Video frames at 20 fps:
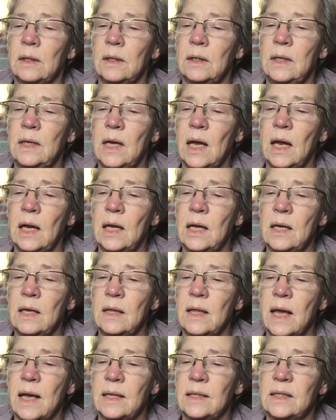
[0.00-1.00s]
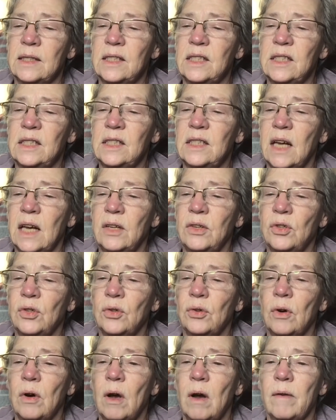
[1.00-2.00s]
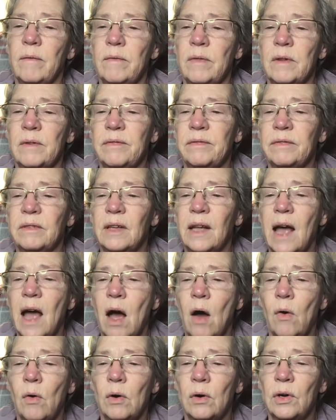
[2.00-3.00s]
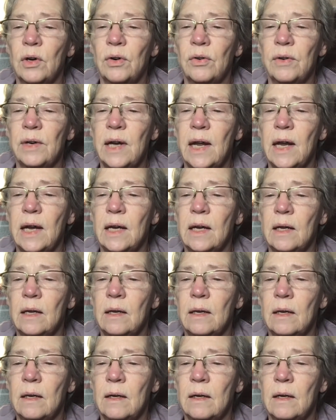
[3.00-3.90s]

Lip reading: getting that center of the flower created.